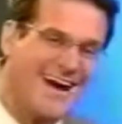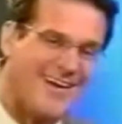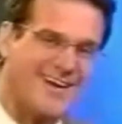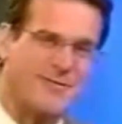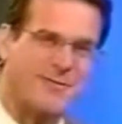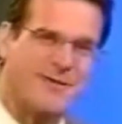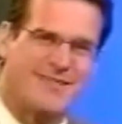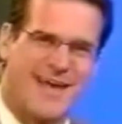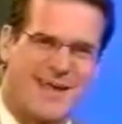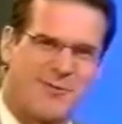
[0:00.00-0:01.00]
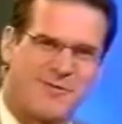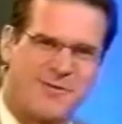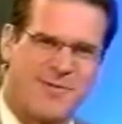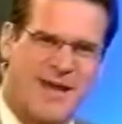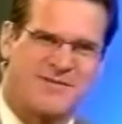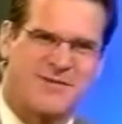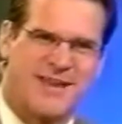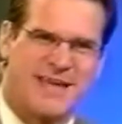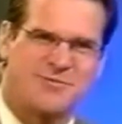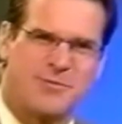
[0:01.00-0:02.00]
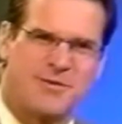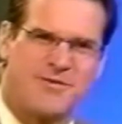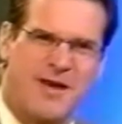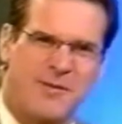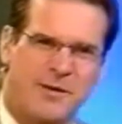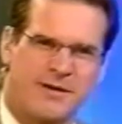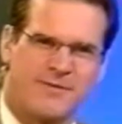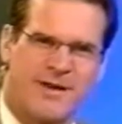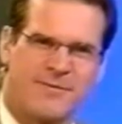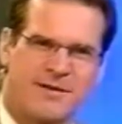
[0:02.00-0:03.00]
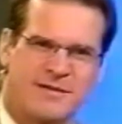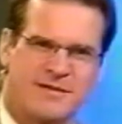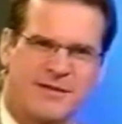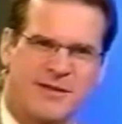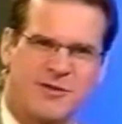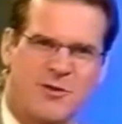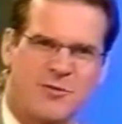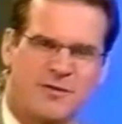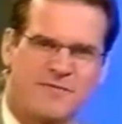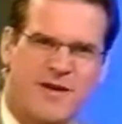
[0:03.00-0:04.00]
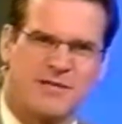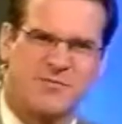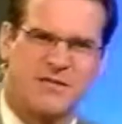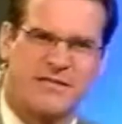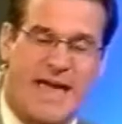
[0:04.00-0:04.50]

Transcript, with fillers: All right, BB, thank you. Well, for the past few days, we've been following developments in the local investment